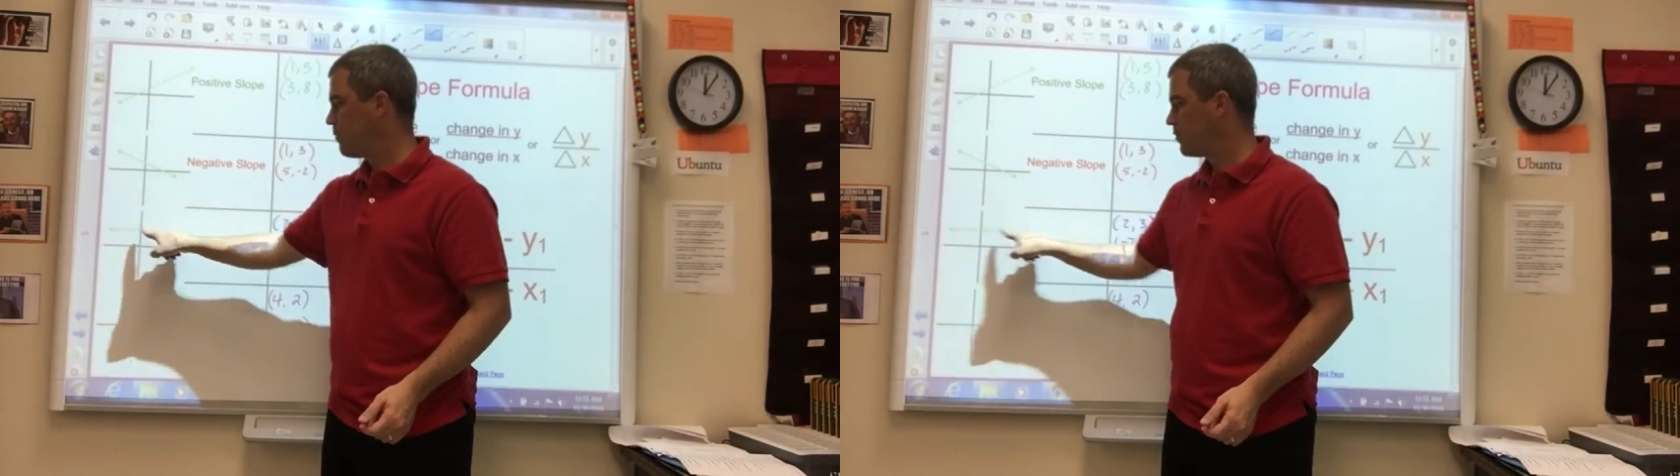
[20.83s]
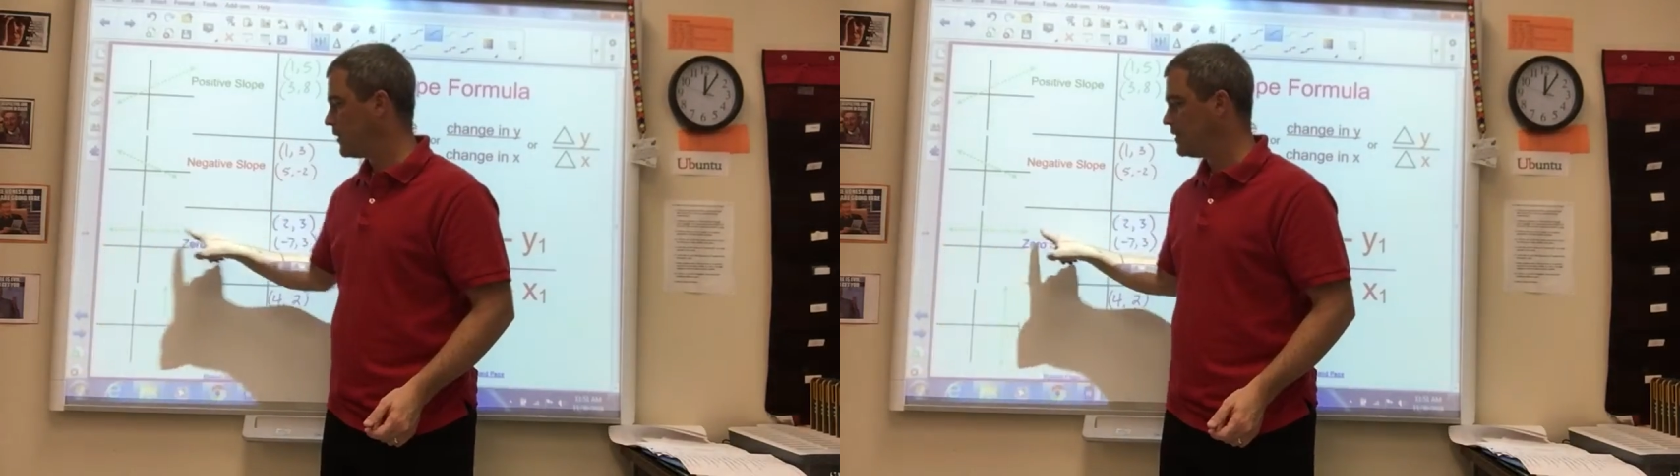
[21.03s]

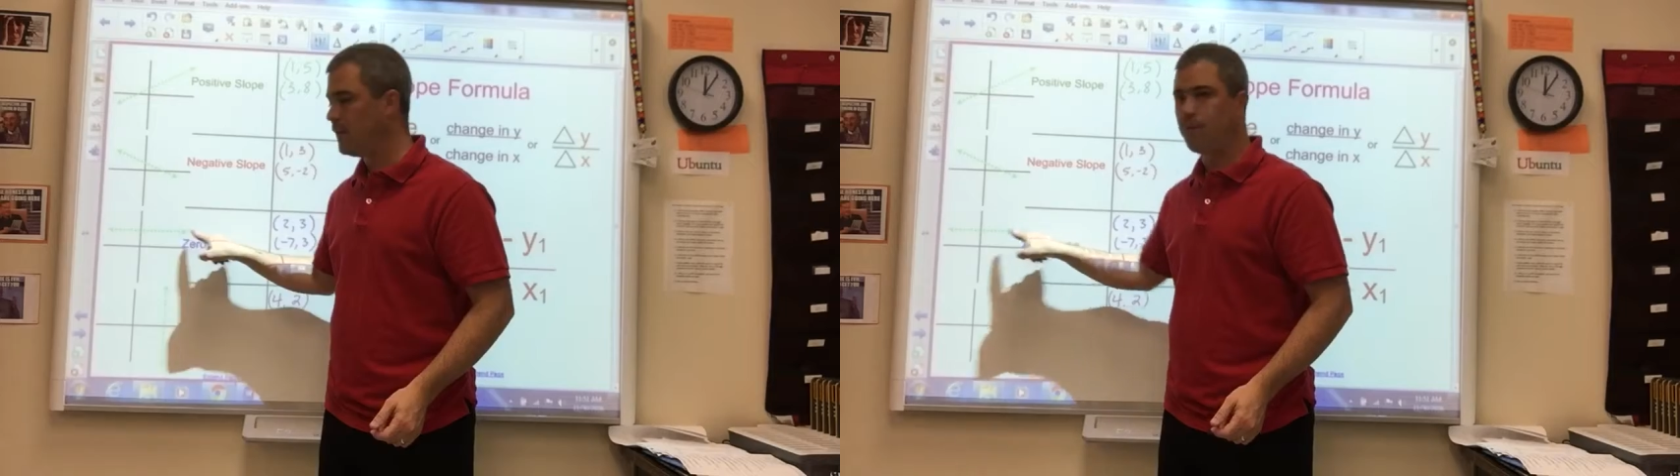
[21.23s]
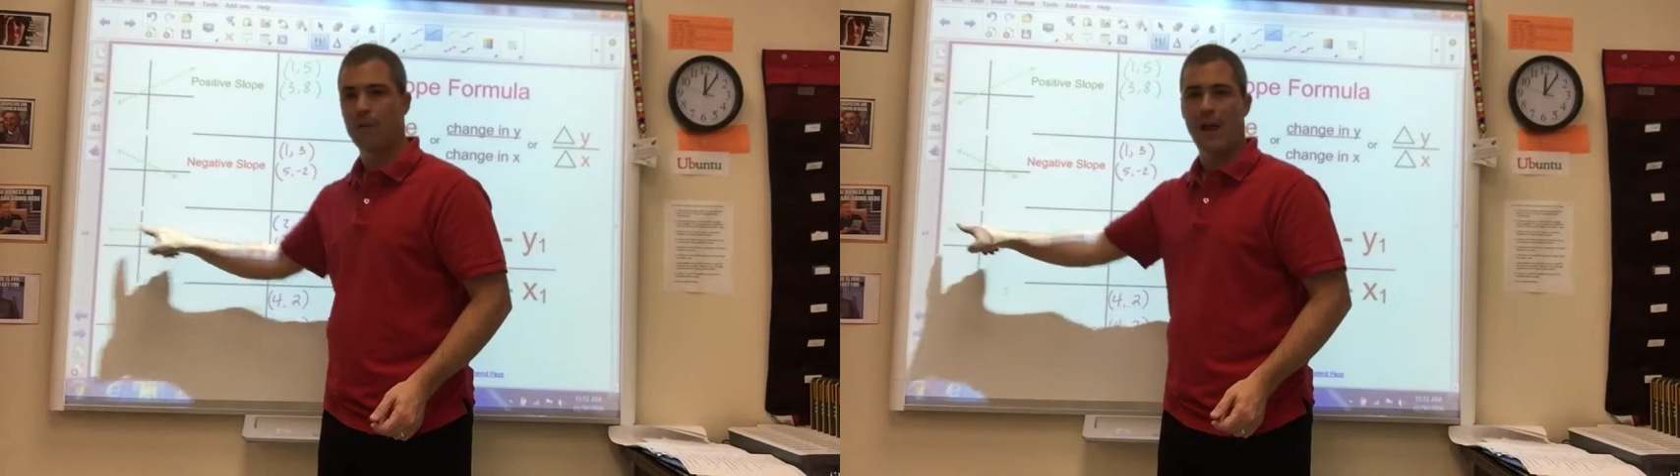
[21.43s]

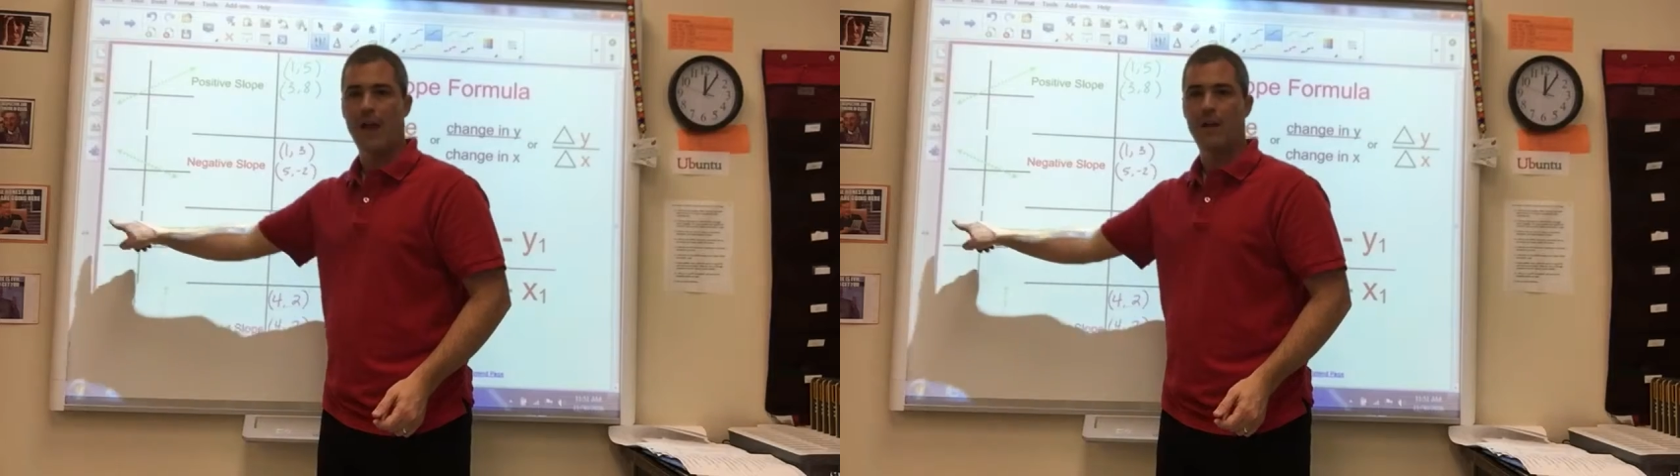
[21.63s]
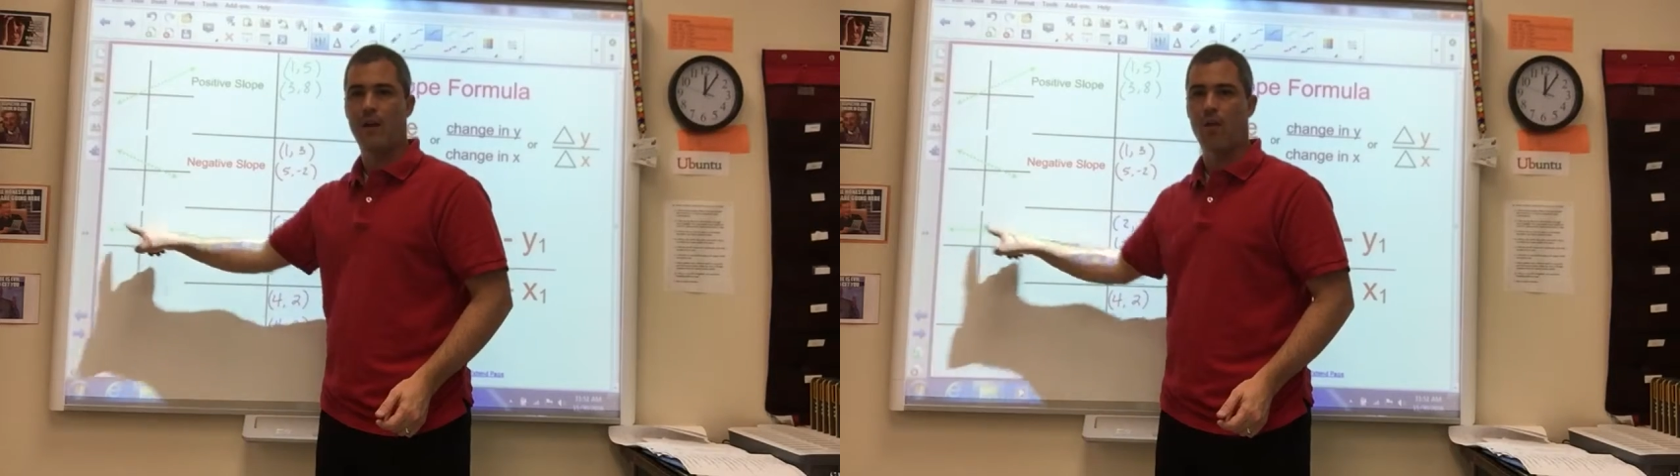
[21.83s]
completely
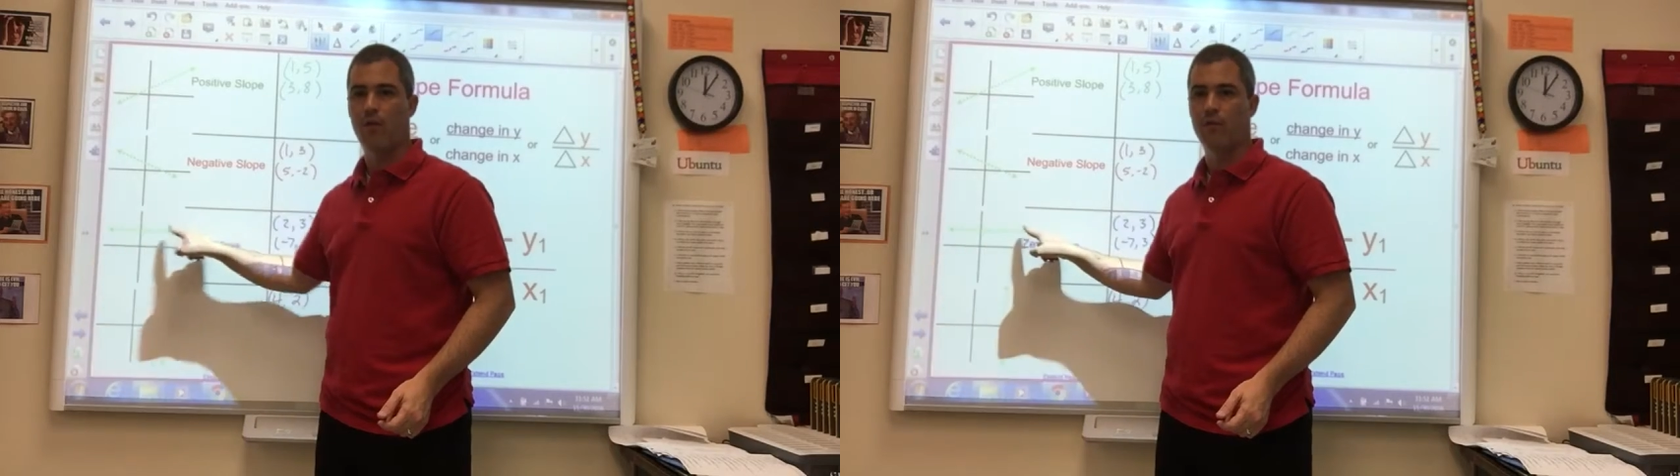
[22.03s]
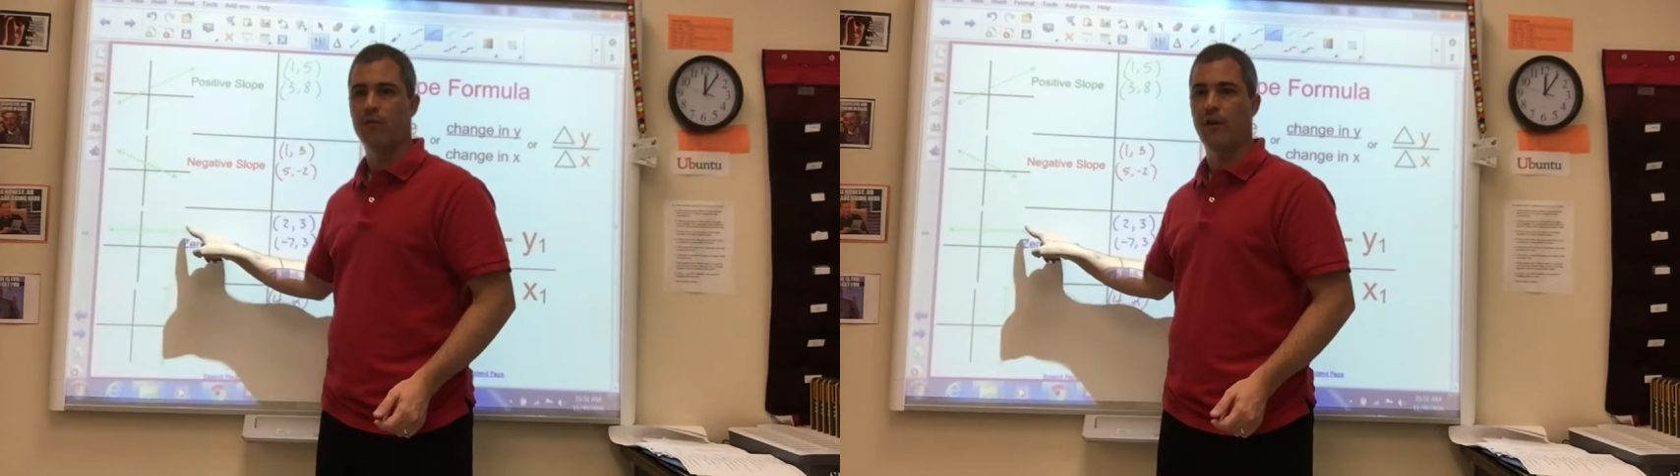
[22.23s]
flat and
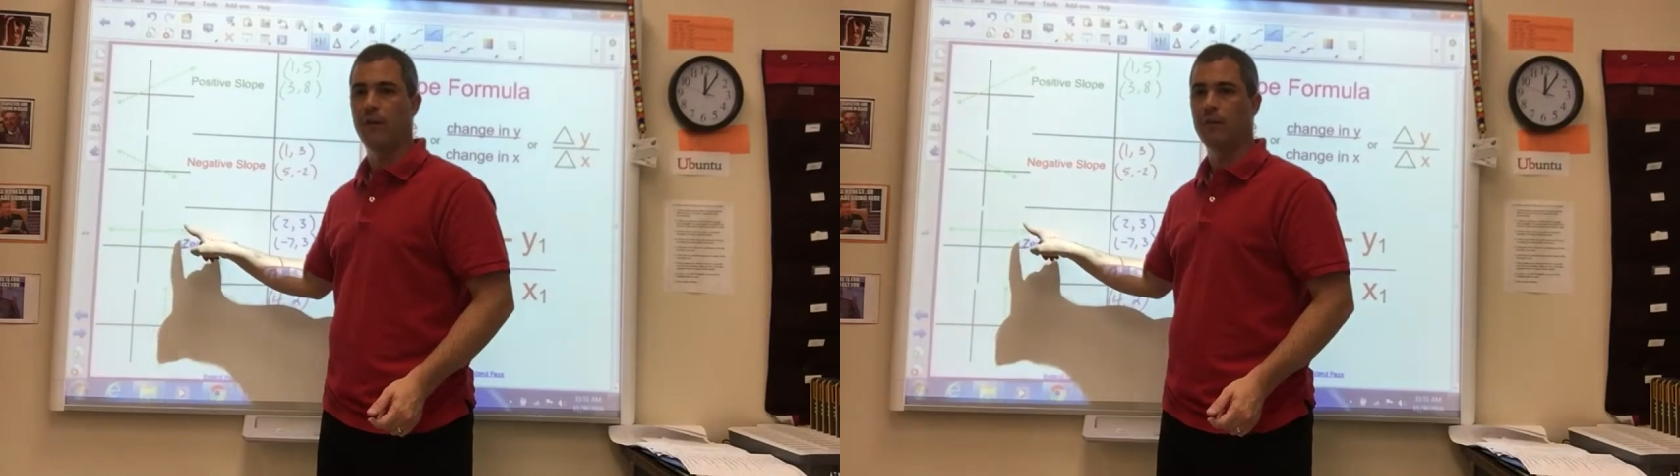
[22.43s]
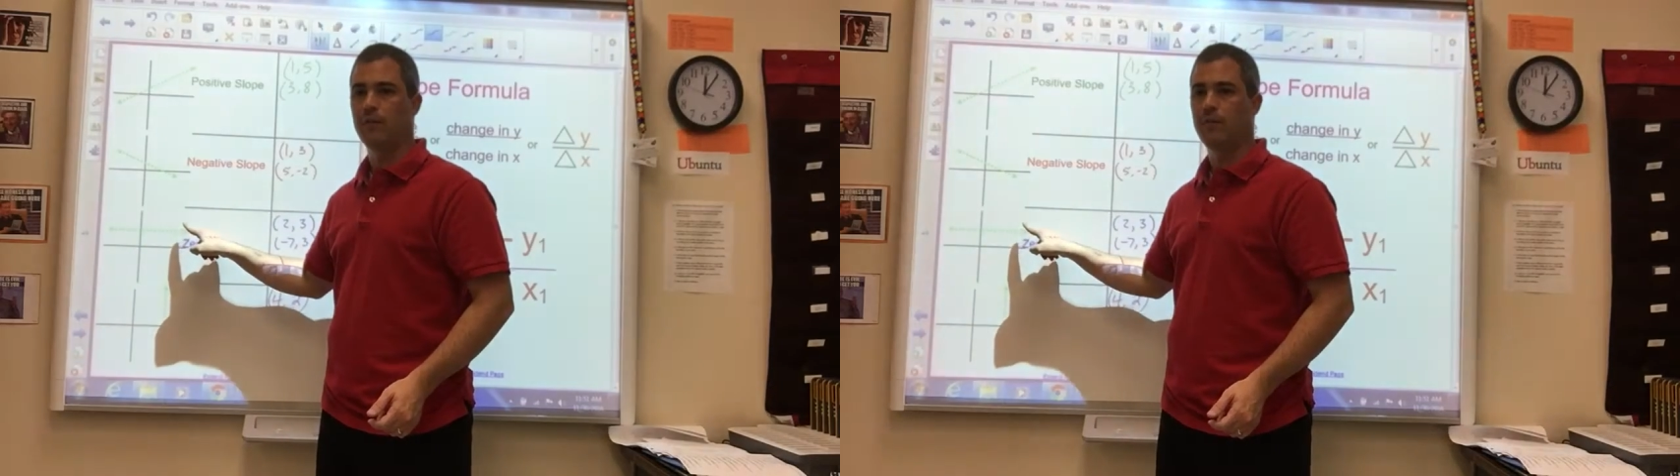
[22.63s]

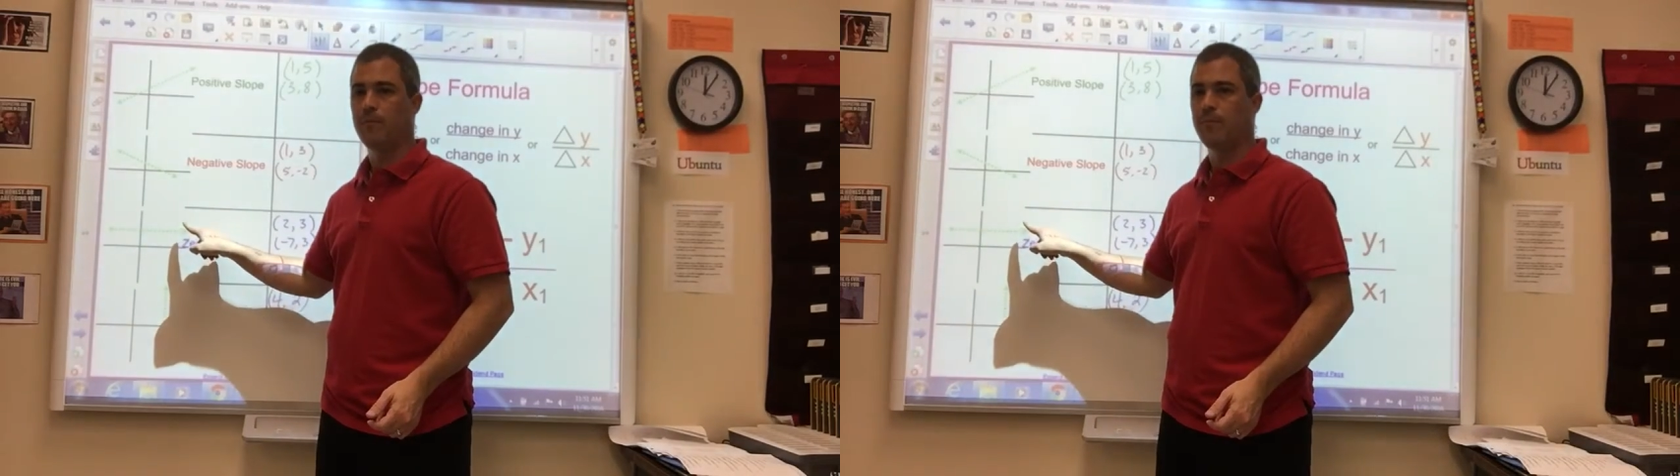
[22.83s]
horizontal.